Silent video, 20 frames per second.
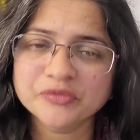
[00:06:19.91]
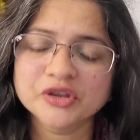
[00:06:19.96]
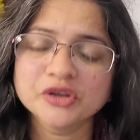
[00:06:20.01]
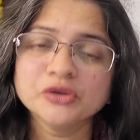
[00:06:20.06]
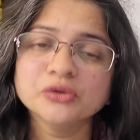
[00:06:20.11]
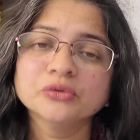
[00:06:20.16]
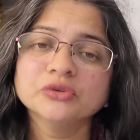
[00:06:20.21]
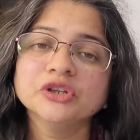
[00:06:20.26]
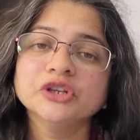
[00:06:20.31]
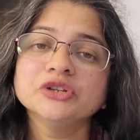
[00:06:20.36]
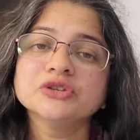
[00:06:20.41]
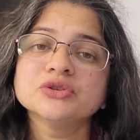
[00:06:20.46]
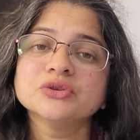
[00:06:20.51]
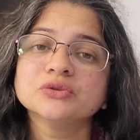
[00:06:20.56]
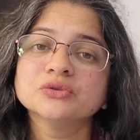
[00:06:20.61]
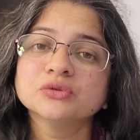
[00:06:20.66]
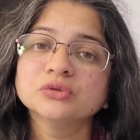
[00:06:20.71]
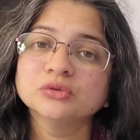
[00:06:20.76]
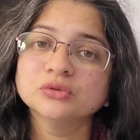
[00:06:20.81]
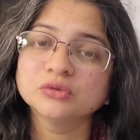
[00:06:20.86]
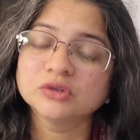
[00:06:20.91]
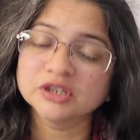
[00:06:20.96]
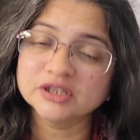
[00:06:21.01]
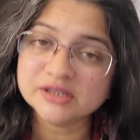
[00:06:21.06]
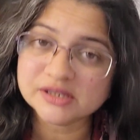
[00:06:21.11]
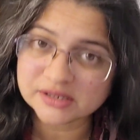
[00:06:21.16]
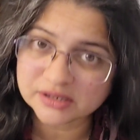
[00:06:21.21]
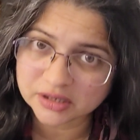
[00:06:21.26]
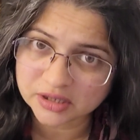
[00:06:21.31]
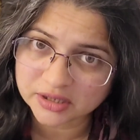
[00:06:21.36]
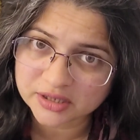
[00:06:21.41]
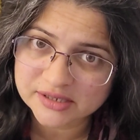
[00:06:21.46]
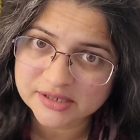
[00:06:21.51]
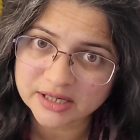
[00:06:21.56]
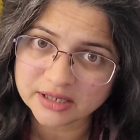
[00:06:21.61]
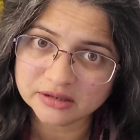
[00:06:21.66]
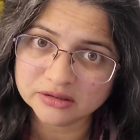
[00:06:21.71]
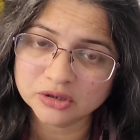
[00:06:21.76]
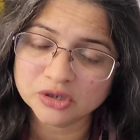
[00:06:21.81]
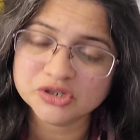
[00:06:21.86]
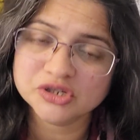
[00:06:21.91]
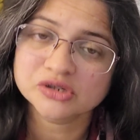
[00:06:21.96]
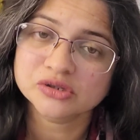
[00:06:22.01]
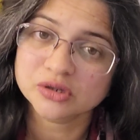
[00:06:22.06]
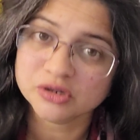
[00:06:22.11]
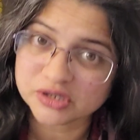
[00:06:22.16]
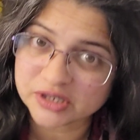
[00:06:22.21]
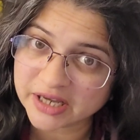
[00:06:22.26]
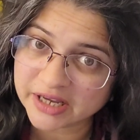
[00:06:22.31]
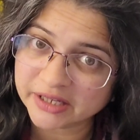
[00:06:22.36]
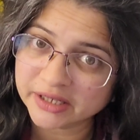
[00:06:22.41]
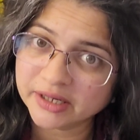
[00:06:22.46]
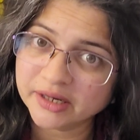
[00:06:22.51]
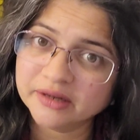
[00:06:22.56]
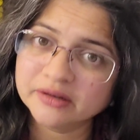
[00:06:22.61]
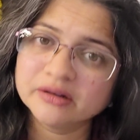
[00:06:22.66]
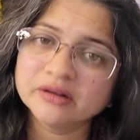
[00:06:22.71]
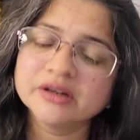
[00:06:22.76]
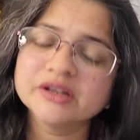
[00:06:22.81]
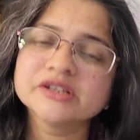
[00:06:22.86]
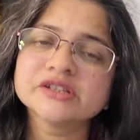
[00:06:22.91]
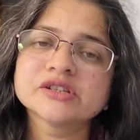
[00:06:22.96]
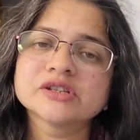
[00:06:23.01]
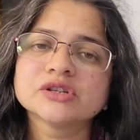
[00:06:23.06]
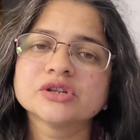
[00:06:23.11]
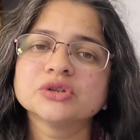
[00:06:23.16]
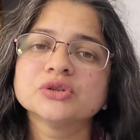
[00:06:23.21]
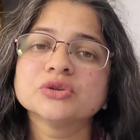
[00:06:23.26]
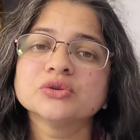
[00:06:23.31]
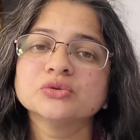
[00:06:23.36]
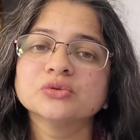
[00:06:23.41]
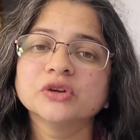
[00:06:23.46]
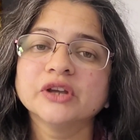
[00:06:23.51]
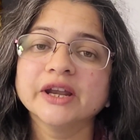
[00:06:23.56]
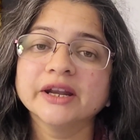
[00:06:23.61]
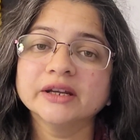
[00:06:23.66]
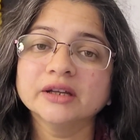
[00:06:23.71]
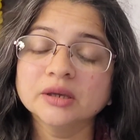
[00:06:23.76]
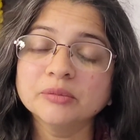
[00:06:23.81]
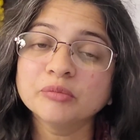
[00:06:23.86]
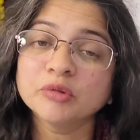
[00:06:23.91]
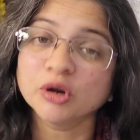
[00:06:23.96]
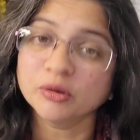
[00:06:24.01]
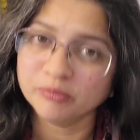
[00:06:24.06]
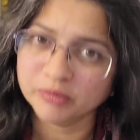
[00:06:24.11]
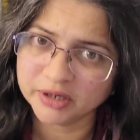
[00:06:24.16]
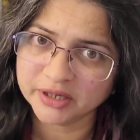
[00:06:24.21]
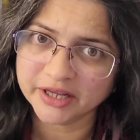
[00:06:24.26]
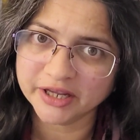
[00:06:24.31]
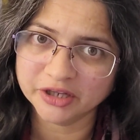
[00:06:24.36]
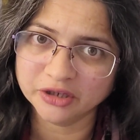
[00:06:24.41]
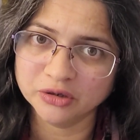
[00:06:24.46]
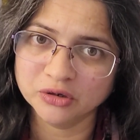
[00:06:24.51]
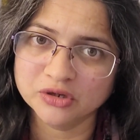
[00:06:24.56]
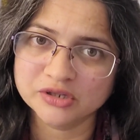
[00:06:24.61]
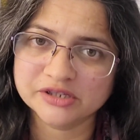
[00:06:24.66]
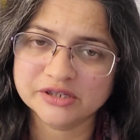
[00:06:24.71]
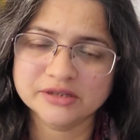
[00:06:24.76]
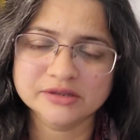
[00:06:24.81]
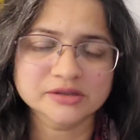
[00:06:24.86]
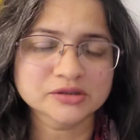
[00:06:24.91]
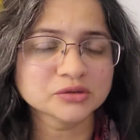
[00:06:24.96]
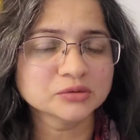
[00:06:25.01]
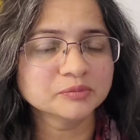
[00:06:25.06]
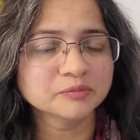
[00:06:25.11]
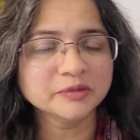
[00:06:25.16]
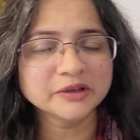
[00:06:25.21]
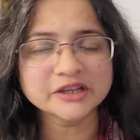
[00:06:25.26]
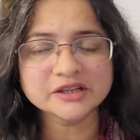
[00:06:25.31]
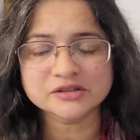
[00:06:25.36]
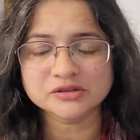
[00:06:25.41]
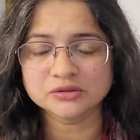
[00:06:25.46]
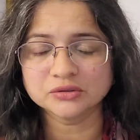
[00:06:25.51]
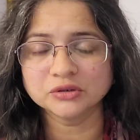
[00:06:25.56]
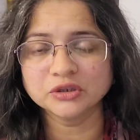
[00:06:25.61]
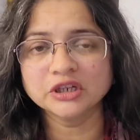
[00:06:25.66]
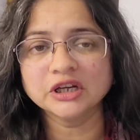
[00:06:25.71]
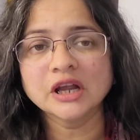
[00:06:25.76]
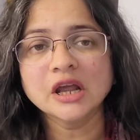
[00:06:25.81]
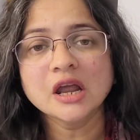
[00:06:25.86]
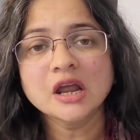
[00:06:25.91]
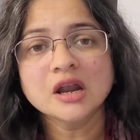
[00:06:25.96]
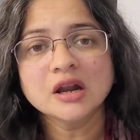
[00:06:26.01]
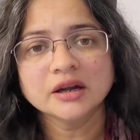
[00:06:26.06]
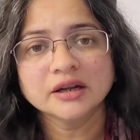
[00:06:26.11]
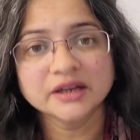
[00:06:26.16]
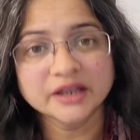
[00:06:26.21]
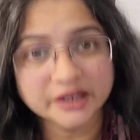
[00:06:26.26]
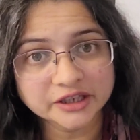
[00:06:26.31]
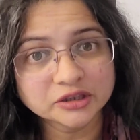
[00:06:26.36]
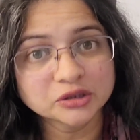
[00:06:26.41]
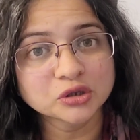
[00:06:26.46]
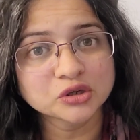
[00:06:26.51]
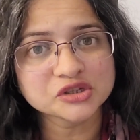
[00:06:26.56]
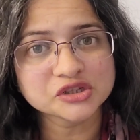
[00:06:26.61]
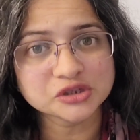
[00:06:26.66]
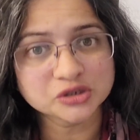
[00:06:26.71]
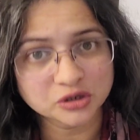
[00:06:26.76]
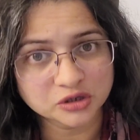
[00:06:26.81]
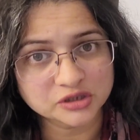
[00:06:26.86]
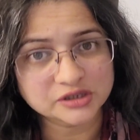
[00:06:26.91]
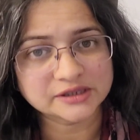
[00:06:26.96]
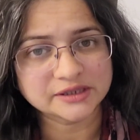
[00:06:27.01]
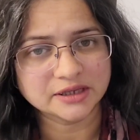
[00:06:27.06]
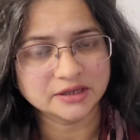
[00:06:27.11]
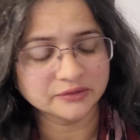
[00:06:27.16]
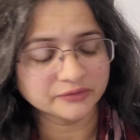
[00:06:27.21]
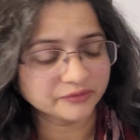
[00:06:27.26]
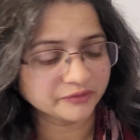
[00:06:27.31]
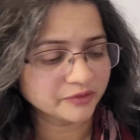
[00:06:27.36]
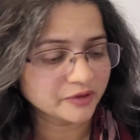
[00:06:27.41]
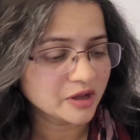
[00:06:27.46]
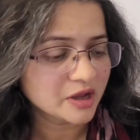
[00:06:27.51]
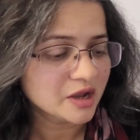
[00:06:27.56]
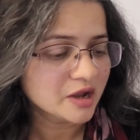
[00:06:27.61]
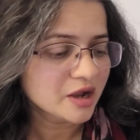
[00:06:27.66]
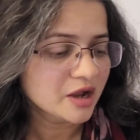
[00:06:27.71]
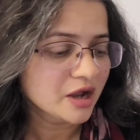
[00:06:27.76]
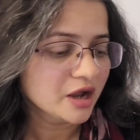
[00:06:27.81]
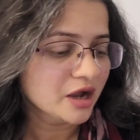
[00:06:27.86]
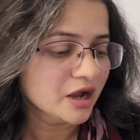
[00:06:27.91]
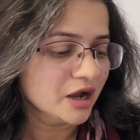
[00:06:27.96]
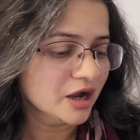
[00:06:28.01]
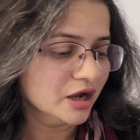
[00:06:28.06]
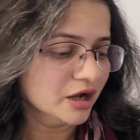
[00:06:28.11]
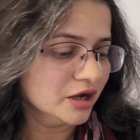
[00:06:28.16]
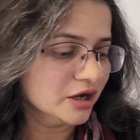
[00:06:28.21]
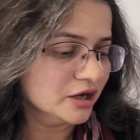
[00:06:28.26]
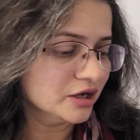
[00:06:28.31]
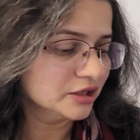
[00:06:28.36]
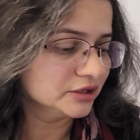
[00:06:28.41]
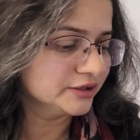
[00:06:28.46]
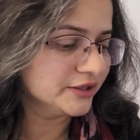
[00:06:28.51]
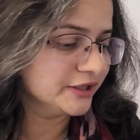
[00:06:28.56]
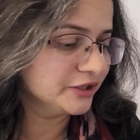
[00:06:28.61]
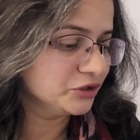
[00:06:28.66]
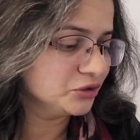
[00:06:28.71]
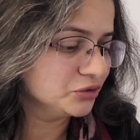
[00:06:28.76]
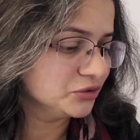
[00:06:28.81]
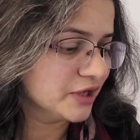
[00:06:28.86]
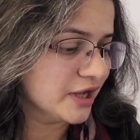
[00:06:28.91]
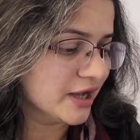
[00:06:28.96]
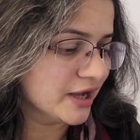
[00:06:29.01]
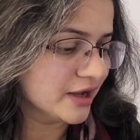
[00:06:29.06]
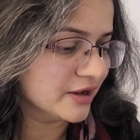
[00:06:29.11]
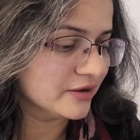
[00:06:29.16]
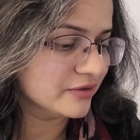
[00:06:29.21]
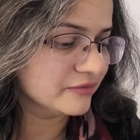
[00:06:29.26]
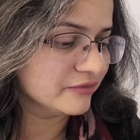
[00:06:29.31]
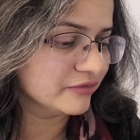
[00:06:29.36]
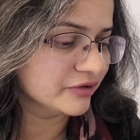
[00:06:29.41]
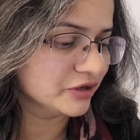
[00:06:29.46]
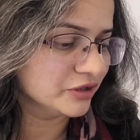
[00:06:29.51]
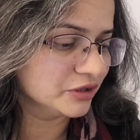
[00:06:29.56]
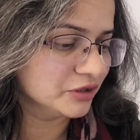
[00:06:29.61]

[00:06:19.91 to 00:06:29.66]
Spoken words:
You need to consult a psychologist or psychiatrist to get the proper diagnosis, so please don't diagnose yourself. Then you have